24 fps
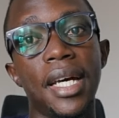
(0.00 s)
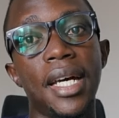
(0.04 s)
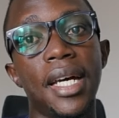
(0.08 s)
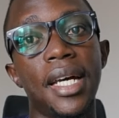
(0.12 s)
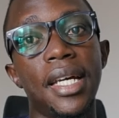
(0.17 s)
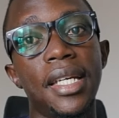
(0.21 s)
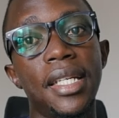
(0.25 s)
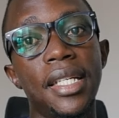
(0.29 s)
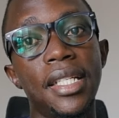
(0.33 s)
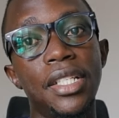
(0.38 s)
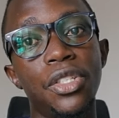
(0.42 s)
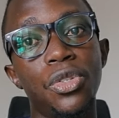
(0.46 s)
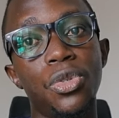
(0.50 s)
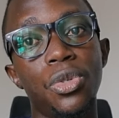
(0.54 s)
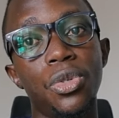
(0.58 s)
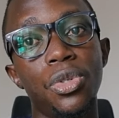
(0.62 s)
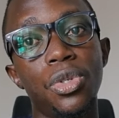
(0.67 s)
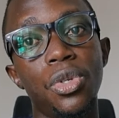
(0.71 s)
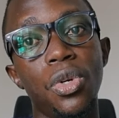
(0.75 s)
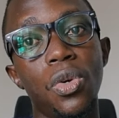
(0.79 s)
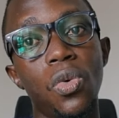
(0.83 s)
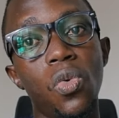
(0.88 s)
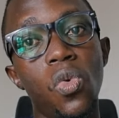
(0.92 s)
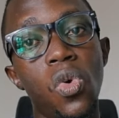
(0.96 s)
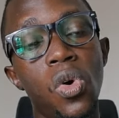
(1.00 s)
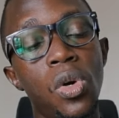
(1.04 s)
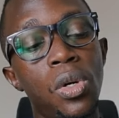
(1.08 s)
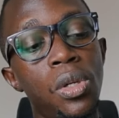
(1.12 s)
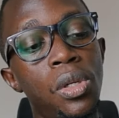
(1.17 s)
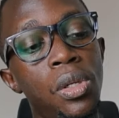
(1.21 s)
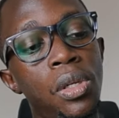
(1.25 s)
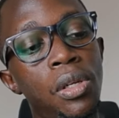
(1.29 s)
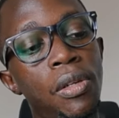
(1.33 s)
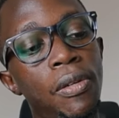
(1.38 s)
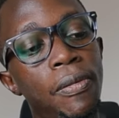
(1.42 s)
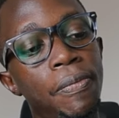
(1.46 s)
uh, into your
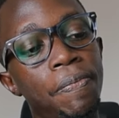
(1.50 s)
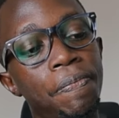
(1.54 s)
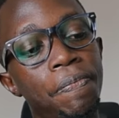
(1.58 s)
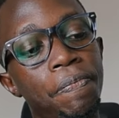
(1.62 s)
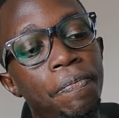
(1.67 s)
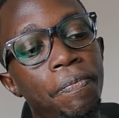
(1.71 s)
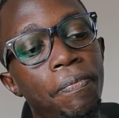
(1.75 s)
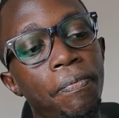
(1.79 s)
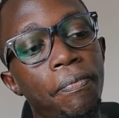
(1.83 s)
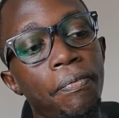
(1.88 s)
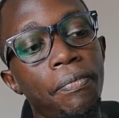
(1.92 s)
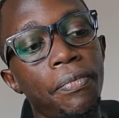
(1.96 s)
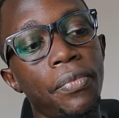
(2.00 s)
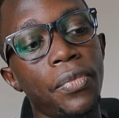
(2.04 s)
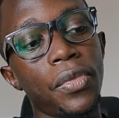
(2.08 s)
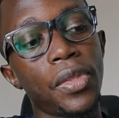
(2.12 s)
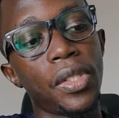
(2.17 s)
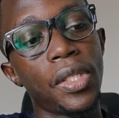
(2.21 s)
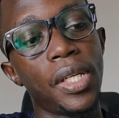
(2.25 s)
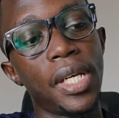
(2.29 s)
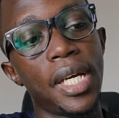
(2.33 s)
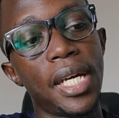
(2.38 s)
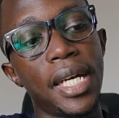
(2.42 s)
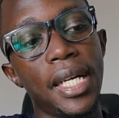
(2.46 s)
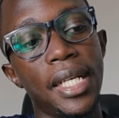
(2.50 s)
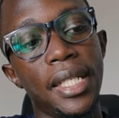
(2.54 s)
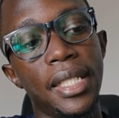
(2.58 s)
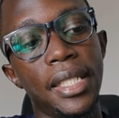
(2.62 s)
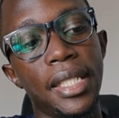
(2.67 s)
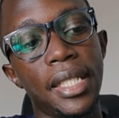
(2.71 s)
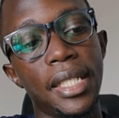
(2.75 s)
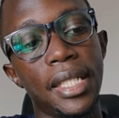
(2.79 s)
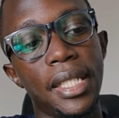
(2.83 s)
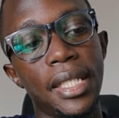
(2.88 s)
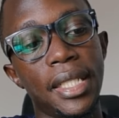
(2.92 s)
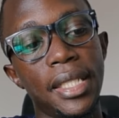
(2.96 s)
wall
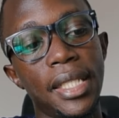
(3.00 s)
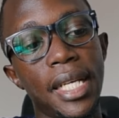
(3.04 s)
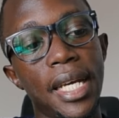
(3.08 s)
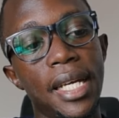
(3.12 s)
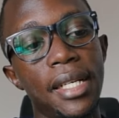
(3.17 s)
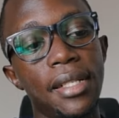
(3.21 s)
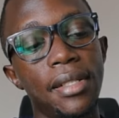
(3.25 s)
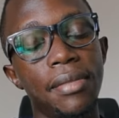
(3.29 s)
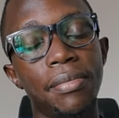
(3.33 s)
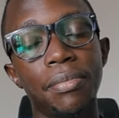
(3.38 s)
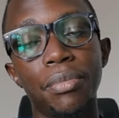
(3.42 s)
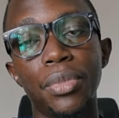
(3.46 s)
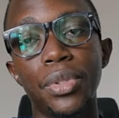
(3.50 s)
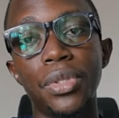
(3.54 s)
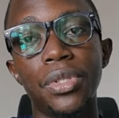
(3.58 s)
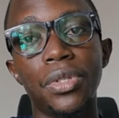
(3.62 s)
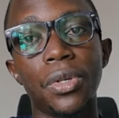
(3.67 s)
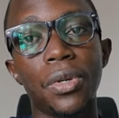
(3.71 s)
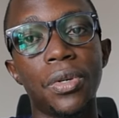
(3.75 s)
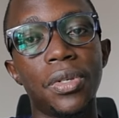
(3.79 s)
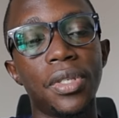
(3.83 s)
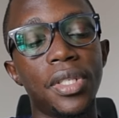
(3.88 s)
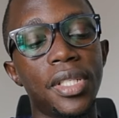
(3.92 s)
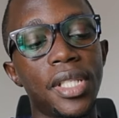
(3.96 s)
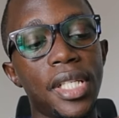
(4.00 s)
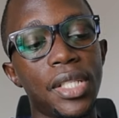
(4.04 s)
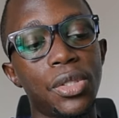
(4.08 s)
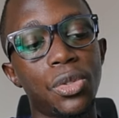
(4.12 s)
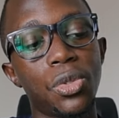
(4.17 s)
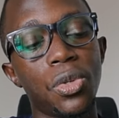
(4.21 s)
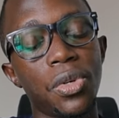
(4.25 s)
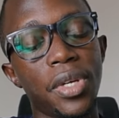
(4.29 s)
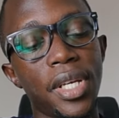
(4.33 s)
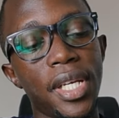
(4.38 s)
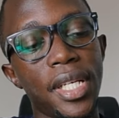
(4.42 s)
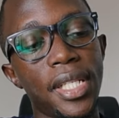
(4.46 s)
and uh, yeah, put on the
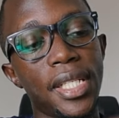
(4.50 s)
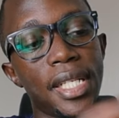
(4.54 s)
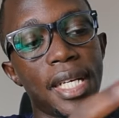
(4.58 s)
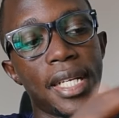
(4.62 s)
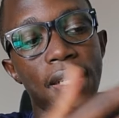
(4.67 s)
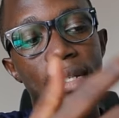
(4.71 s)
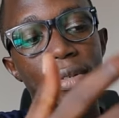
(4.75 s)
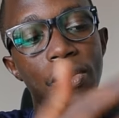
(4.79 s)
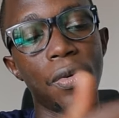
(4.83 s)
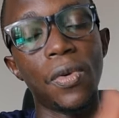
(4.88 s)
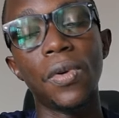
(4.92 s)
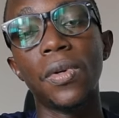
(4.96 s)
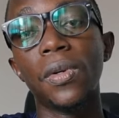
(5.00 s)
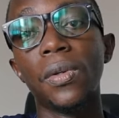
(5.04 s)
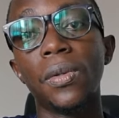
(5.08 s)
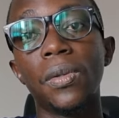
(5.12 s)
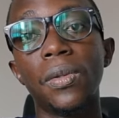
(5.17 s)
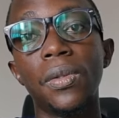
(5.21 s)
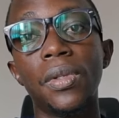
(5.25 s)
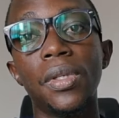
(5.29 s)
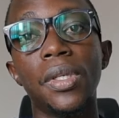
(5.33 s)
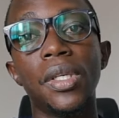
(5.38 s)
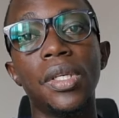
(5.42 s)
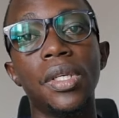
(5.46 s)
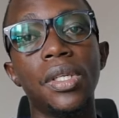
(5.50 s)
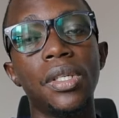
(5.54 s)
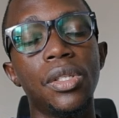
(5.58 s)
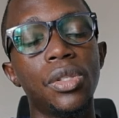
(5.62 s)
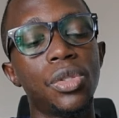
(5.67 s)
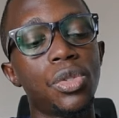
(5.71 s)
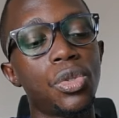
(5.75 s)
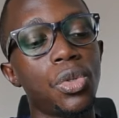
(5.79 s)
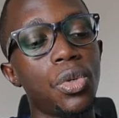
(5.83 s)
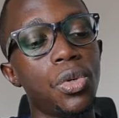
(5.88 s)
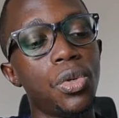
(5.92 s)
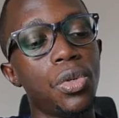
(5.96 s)
socket and all.
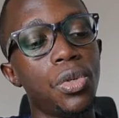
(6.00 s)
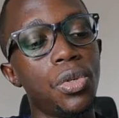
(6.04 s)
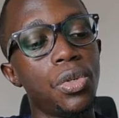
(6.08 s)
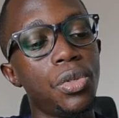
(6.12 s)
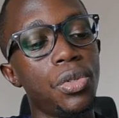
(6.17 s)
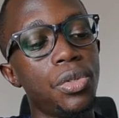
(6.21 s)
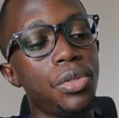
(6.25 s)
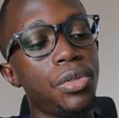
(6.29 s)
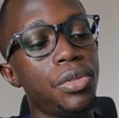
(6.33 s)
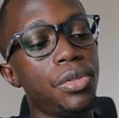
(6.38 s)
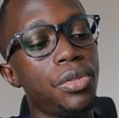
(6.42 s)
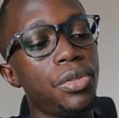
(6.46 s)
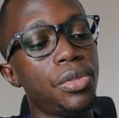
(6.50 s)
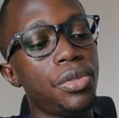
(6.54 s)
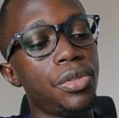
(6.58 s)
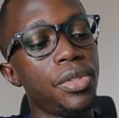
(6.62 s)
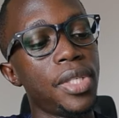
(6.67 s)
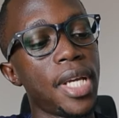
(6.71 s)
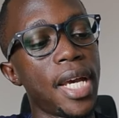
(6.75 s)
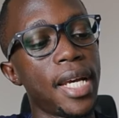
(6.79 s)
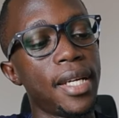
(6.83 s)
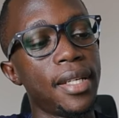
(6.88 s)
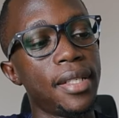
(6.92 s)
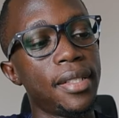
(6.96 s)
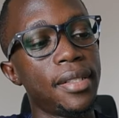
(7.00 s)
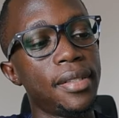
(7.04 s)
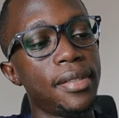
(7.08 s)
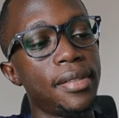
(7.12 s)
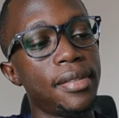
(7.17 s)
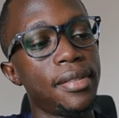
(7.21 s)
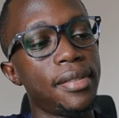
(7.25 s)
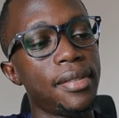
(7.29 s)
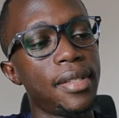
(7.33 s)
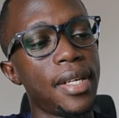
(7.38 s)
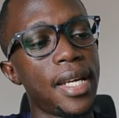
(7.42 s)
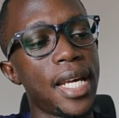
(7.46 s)
So yeah,
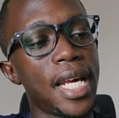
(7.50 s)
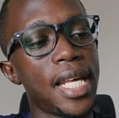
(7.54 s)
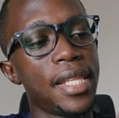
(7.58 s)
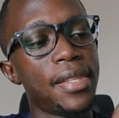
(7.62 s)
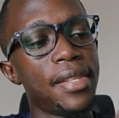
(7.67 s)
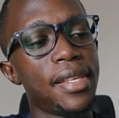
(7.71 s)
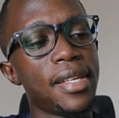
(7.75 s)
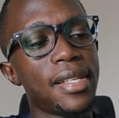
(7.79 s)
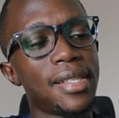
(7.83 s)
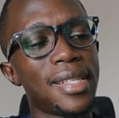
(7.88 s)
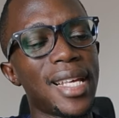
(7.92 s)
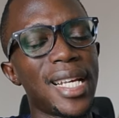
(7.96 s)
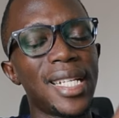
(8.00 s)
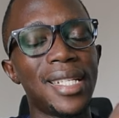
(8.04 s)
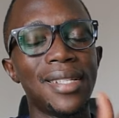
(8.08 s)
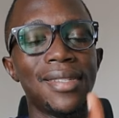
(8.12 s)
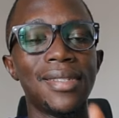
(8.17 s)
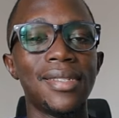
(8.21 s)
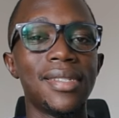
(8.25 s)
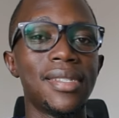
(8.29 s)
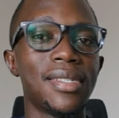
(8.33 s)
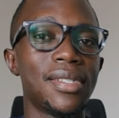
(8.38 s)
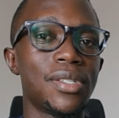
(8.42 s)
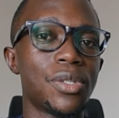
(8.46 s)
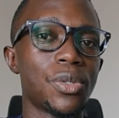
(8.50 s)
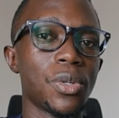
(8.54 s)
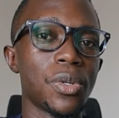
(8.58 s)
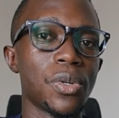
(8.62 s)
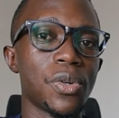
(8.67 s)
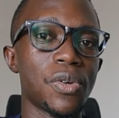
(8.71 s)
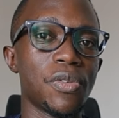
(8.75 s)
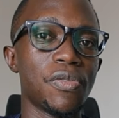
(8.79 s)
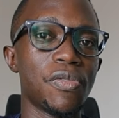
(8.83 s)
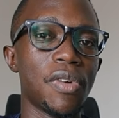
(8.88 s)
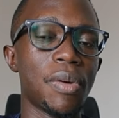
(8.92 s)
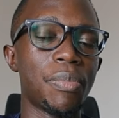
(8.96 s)
I think that is
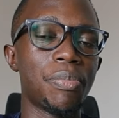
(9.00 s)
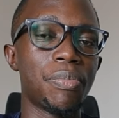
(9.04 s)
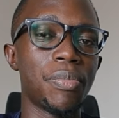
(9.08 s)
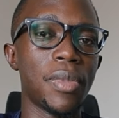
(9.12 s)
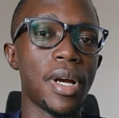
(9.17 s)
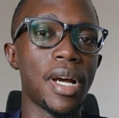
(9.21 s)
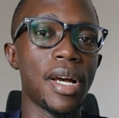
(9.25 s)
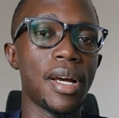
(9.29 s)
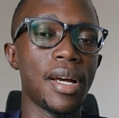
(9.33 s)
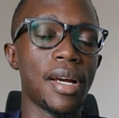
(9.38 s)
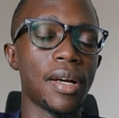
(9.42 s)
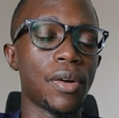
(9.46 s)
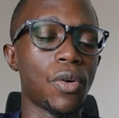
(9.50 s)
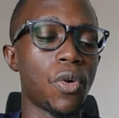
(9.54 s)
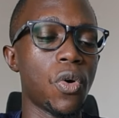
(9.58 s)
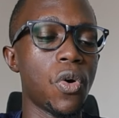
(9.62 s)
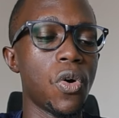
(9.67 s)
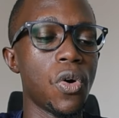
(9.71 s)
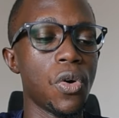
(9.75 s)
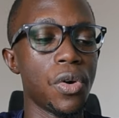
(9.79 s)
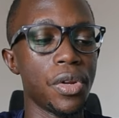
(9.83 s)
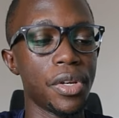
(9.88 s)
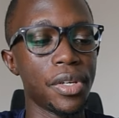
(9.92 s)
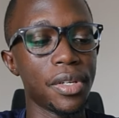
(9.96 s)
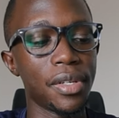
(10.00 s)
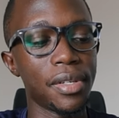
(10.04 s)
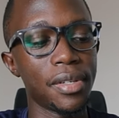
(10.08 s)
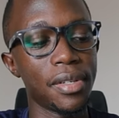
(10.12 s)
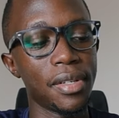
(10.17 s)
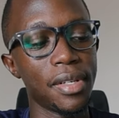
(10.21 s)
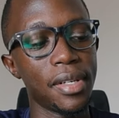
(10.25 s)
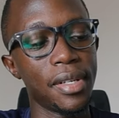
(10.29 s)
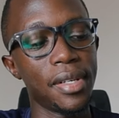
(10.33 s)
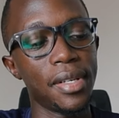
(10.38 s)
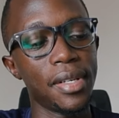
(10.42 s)
sort of a, a con